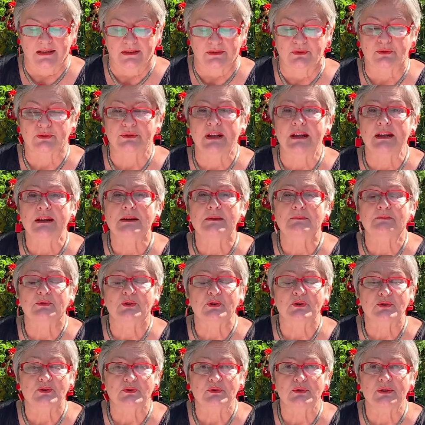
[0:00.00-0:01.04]
Today I'm
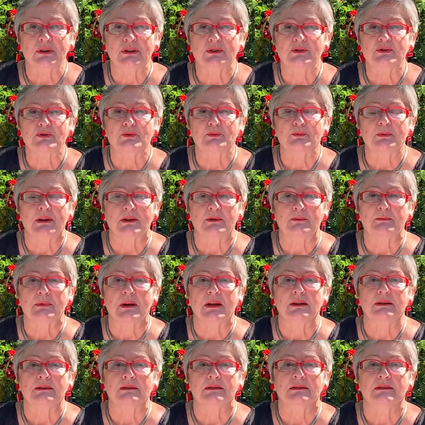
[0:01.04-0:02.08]
going to read you one of
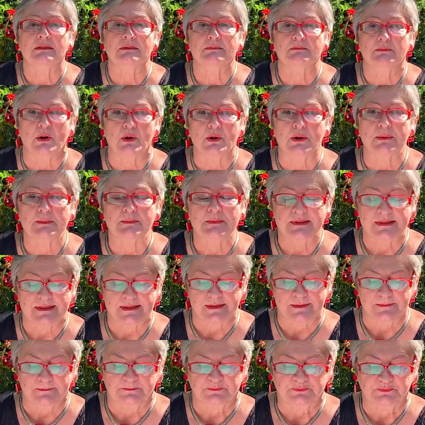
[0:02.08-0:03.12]
my poems
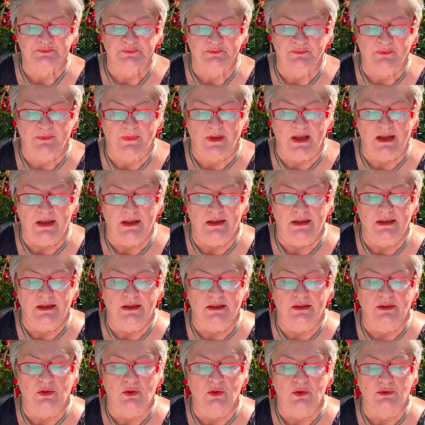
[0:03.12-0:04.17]

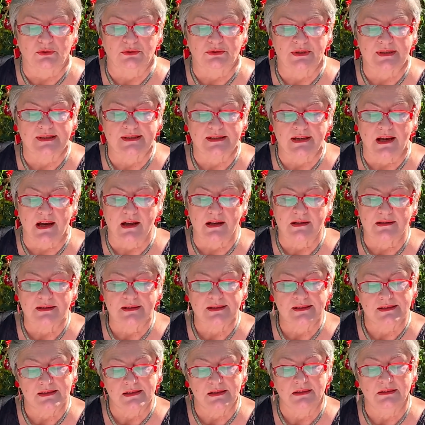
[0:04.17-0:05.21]
called
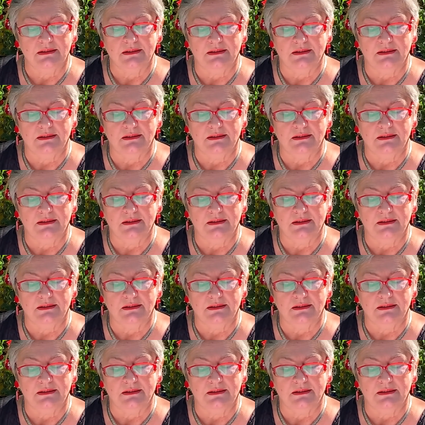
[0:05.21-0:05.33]
SARS-CoV-2